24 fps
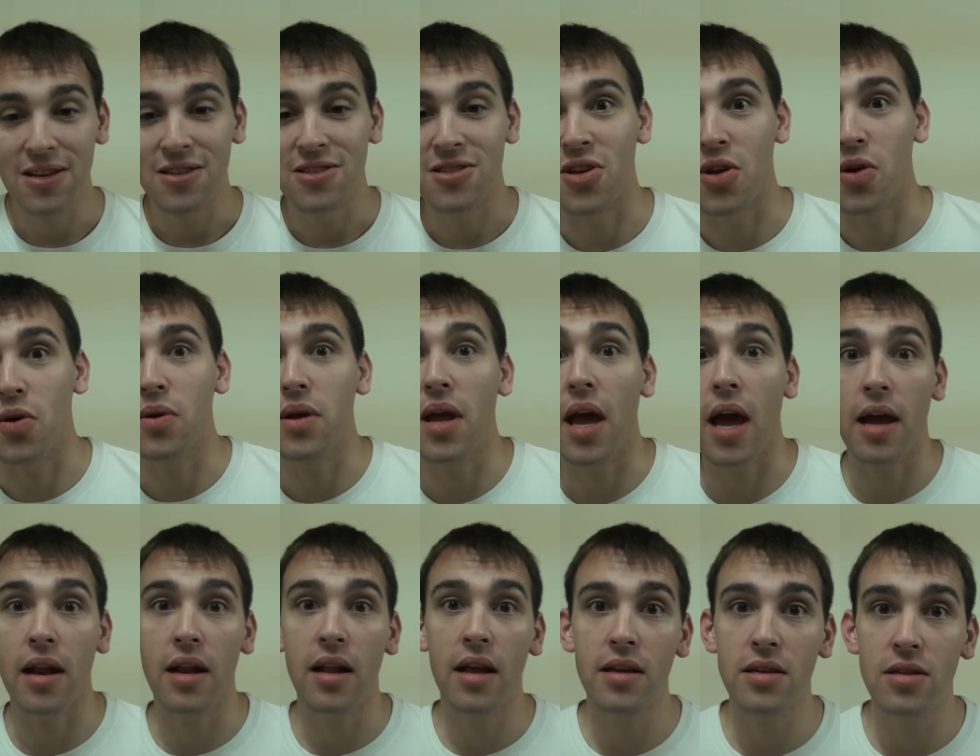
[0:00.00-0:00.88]
So
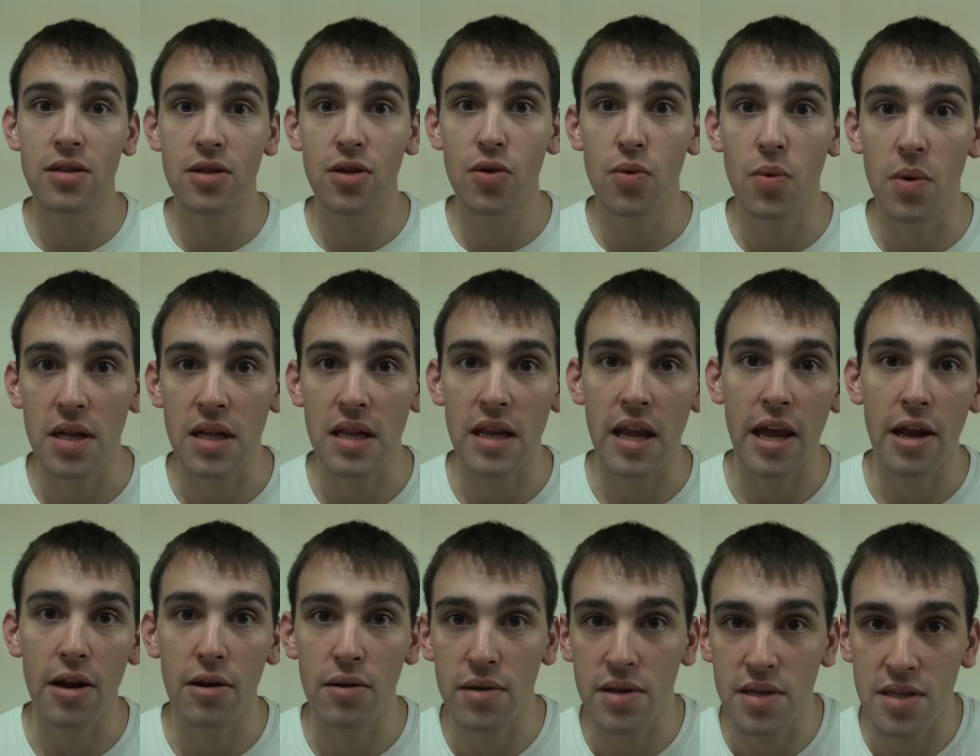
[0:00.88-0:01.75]
yeah, I'd like to do one
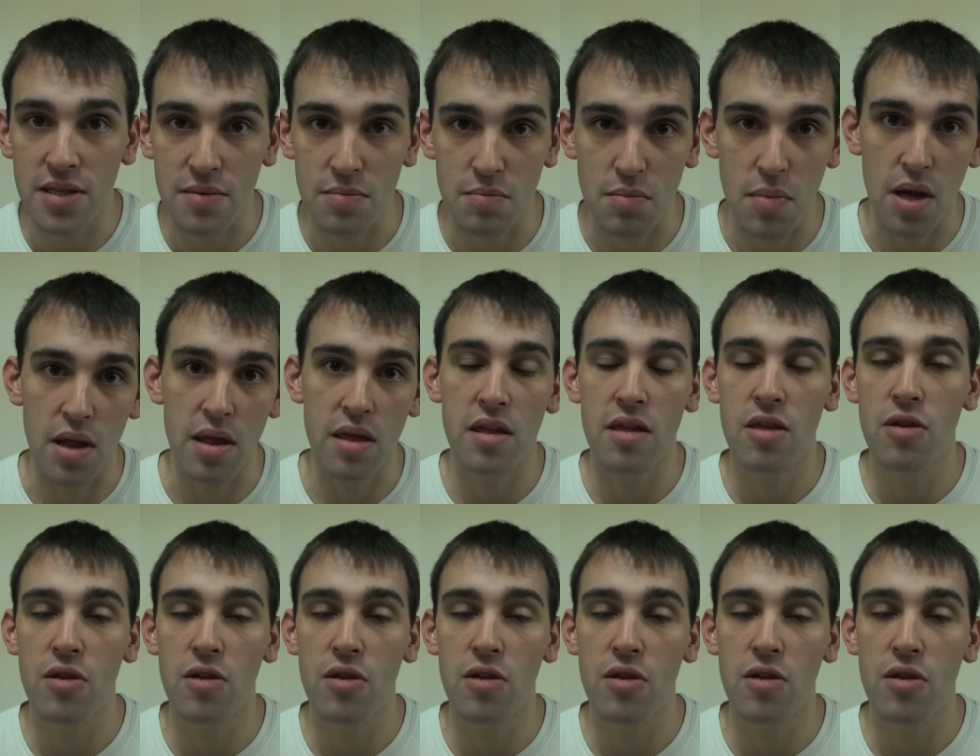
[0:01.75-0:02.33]
later this month.